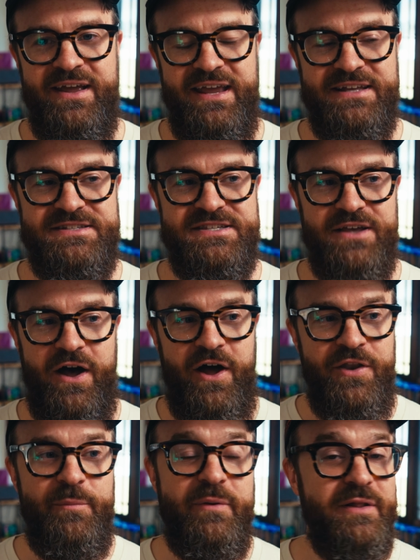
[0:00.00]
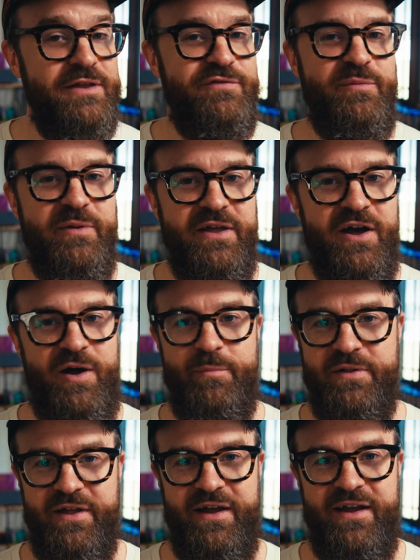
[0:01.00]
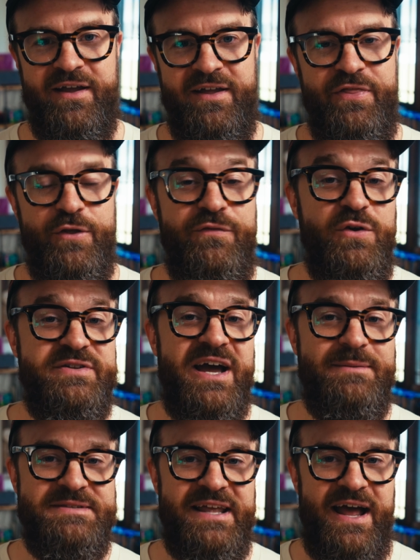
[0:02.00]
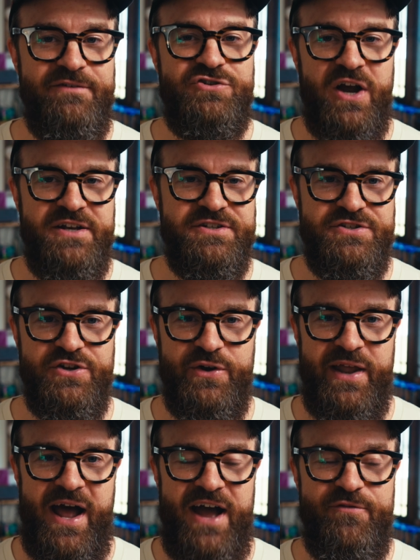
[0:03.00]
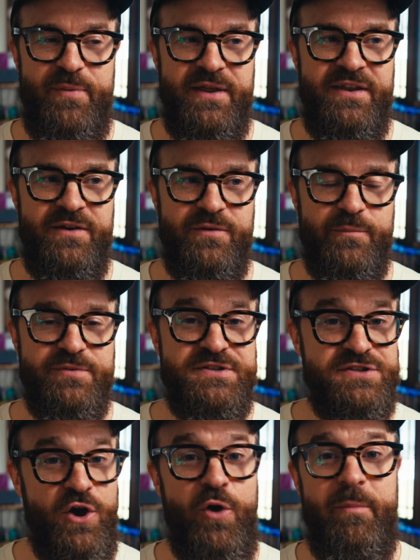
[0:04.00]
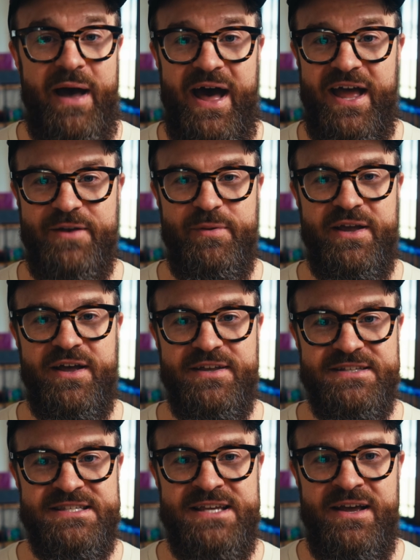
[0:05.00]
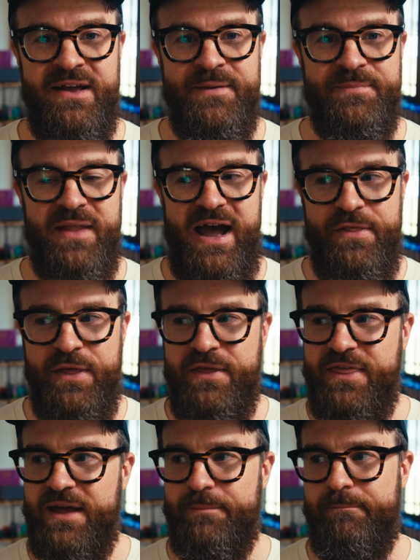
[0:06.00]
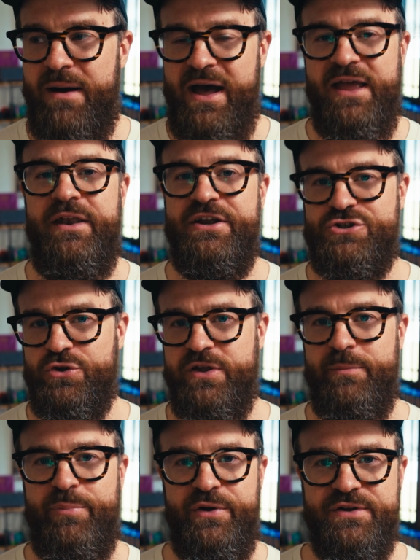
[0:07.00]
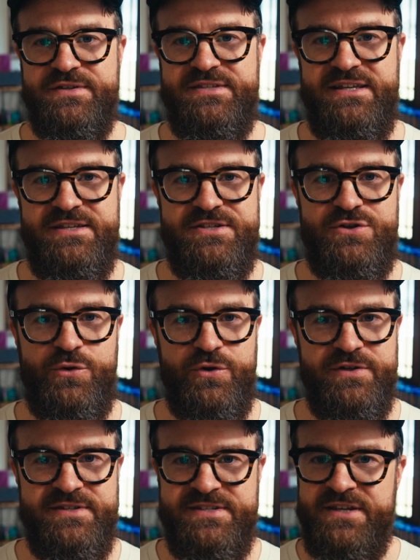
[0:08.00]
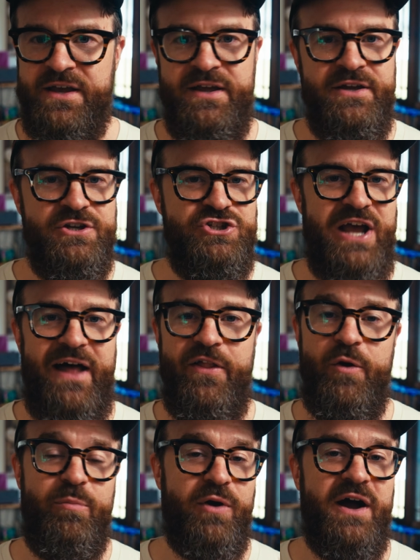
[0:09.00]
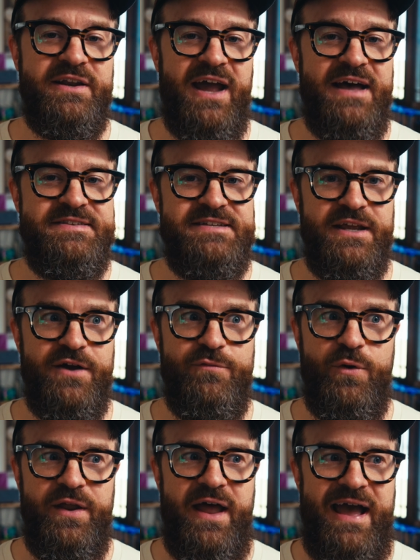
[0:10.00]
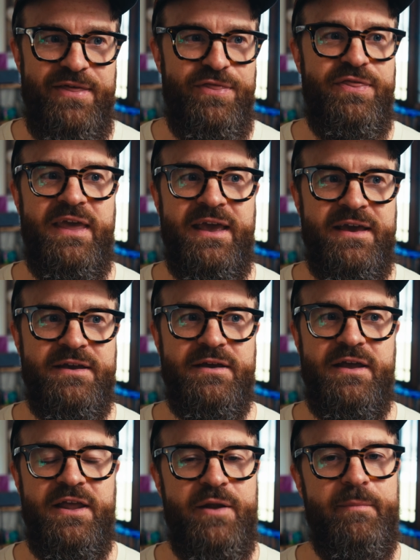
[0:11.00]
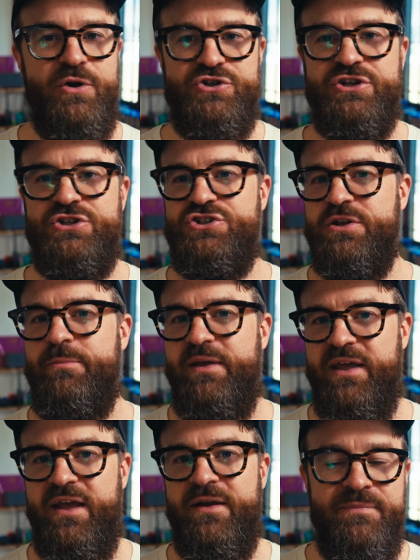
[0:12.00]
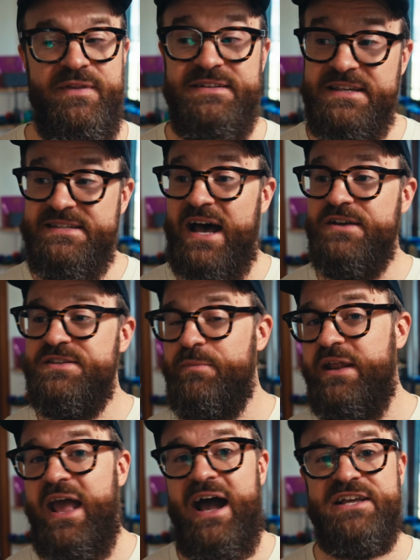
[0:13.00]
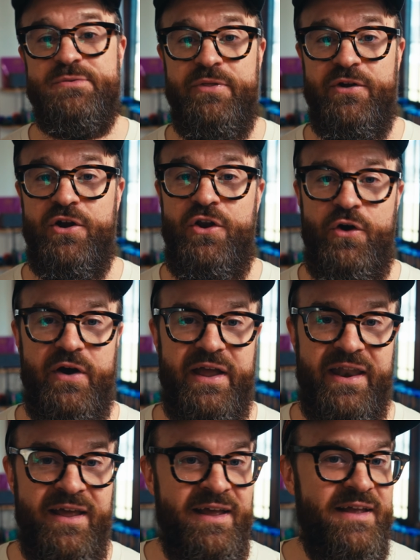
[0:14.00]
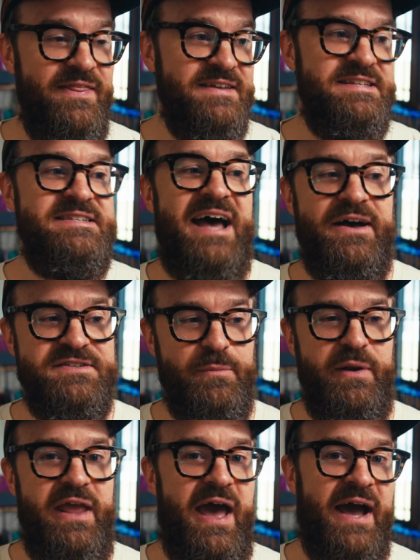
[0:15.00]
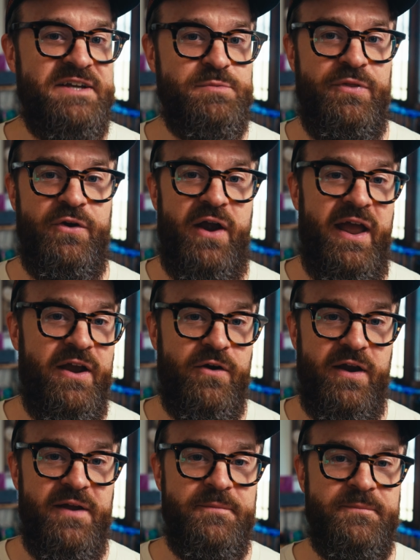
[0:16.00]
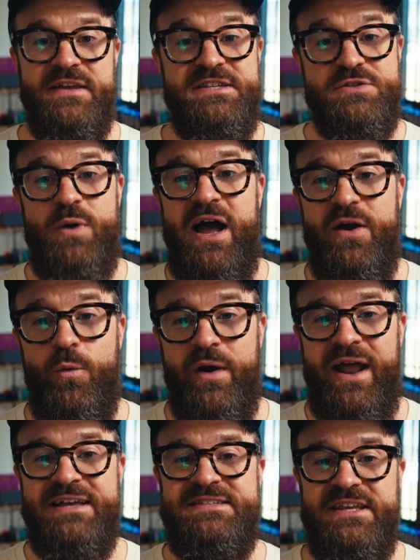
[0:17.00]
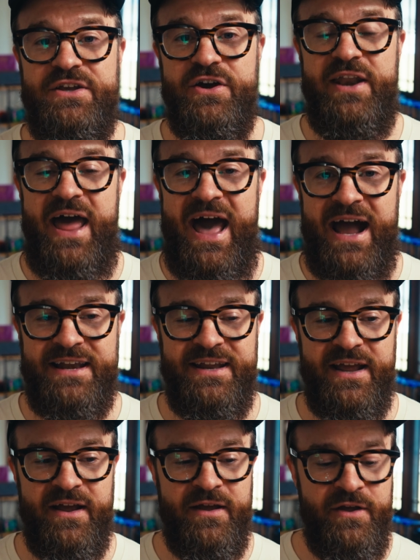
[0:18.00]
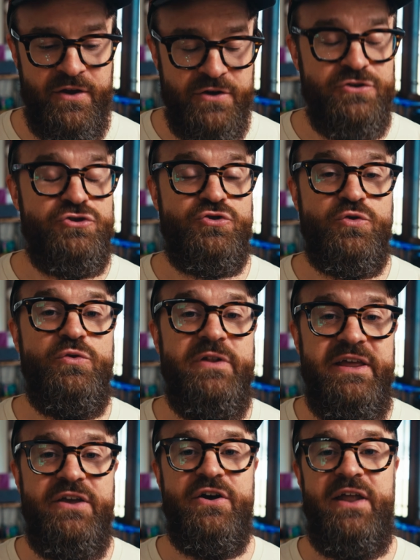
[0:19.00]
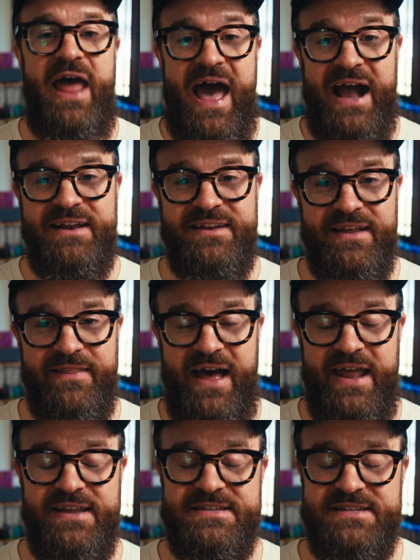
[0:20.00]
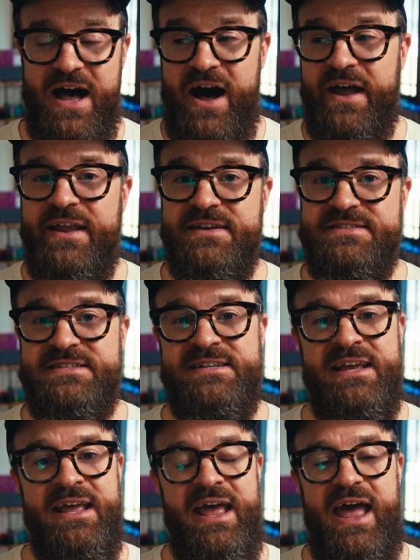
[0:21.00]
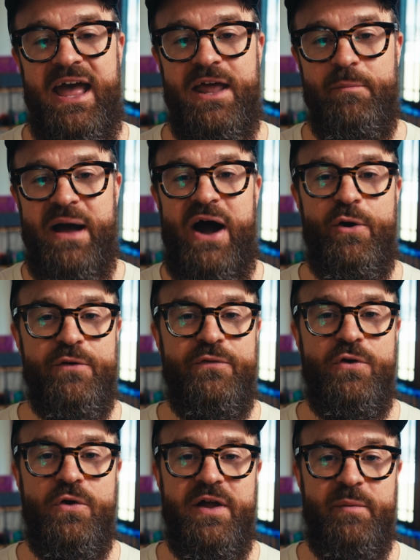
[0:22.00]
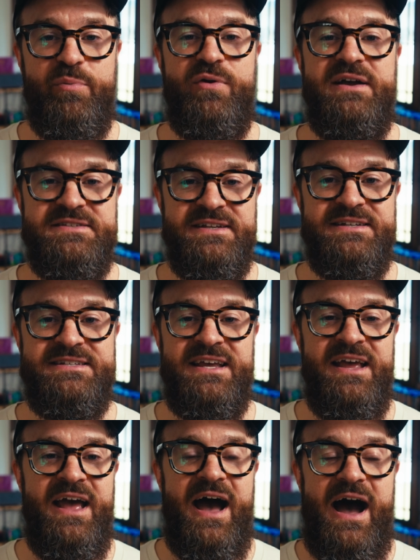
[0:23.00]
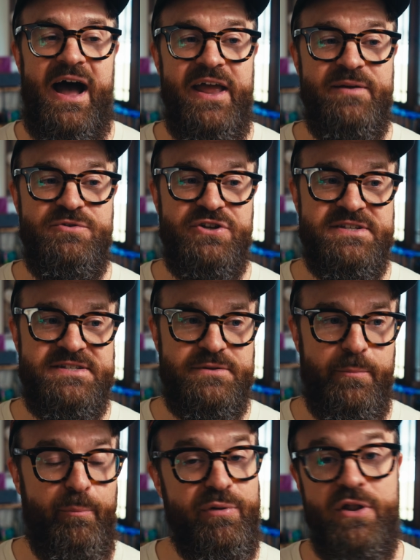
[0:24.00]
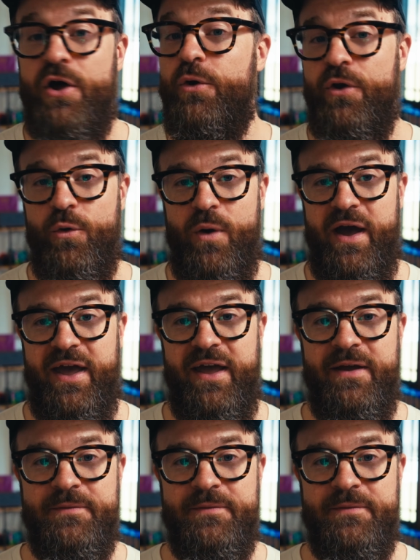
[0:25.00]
It's unbelievably humbling. The few times that I've tried to do it, I've been so bad because I think that my initial impulse is towards shallow broadcasting of what I think an emotion should be. This is how somebody acts when they're annoyed. This is how somebody acts when they're angry. This is why when I see good acting, truly good acting that is honest and powerful and present, I am just blown away.